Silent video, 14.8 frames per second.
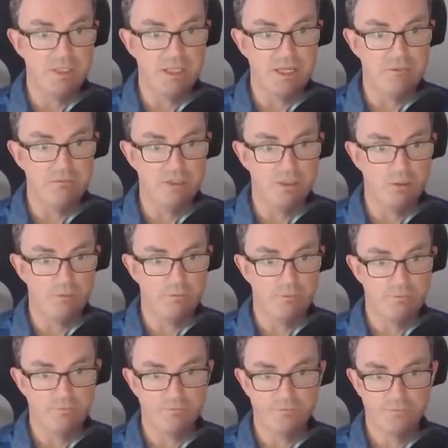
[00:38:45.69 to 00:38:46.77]
can get rid of.
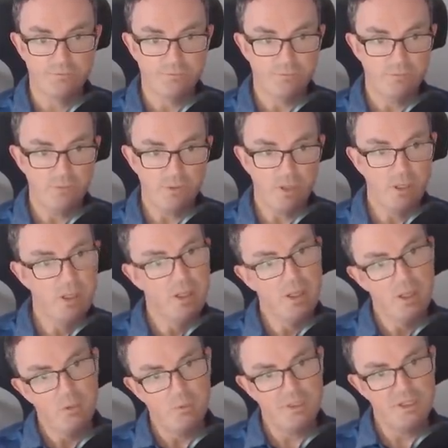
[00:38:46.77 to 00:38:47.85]

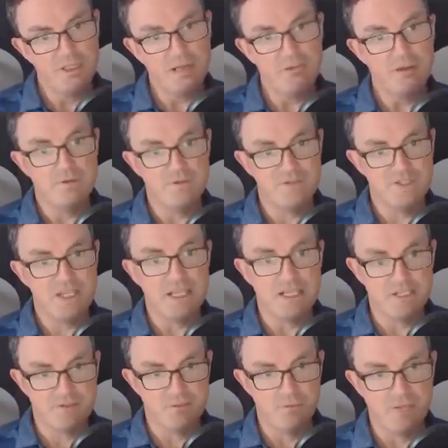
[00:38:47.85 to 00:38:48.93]
We can get rid of
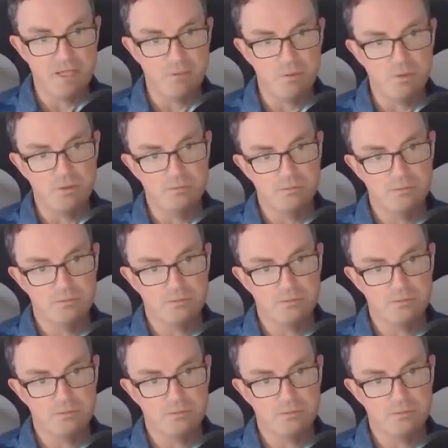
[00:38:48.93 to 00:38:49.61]
6 from that one.